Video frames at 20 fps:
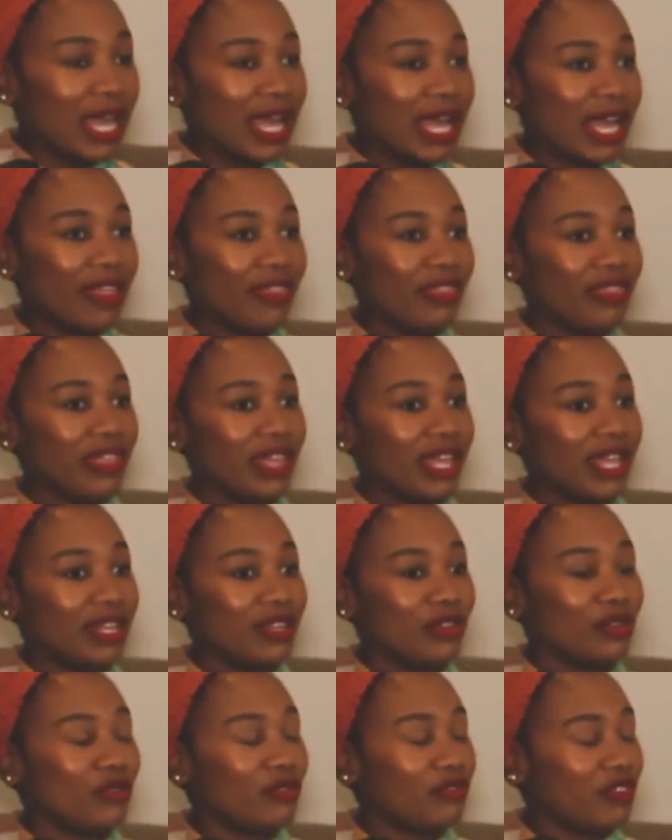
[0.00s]
And
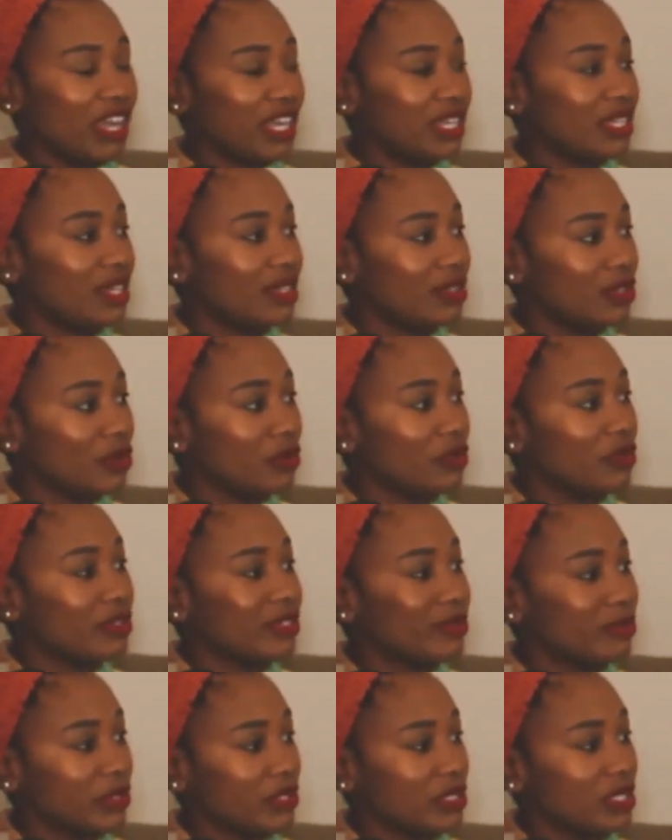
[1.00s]
then you find out, no,
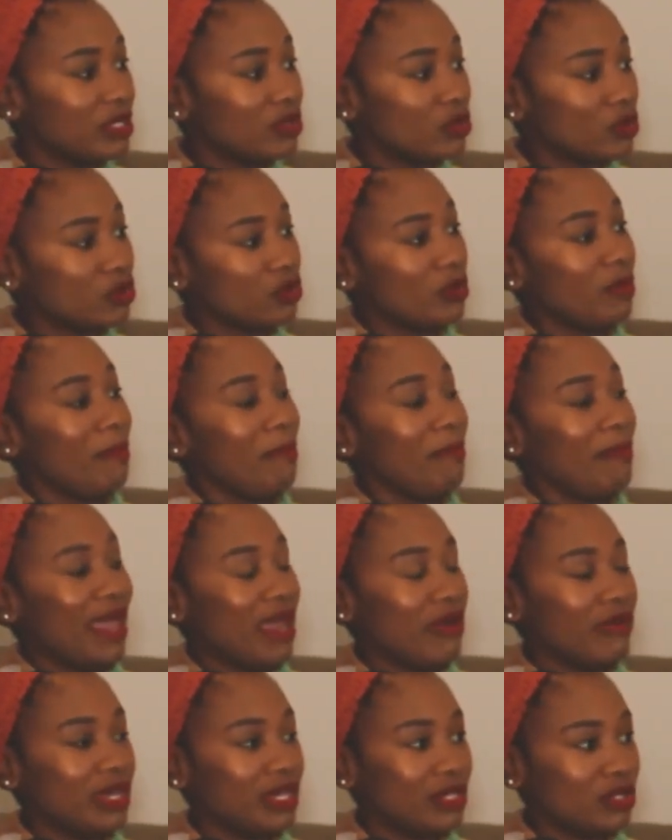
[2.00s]
this person is also
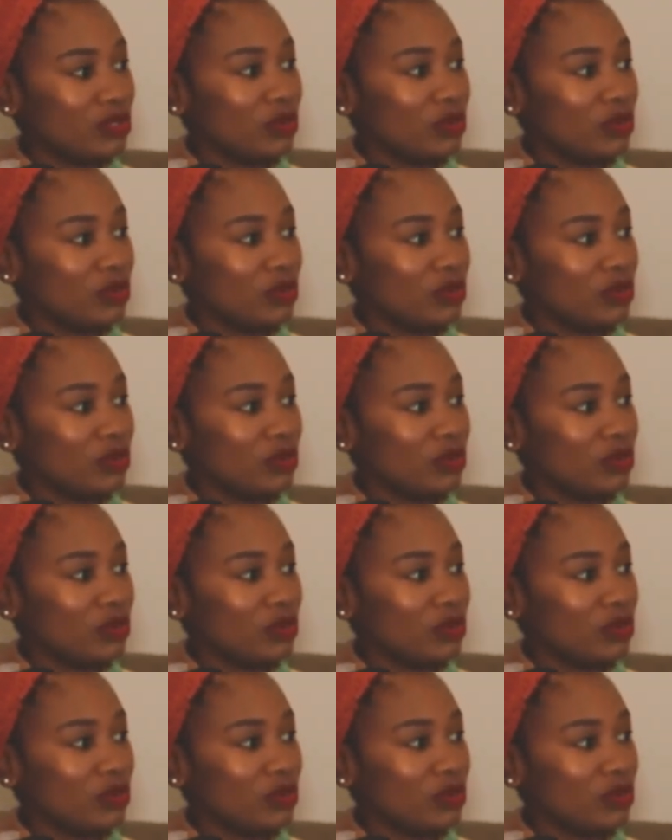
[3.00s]
married.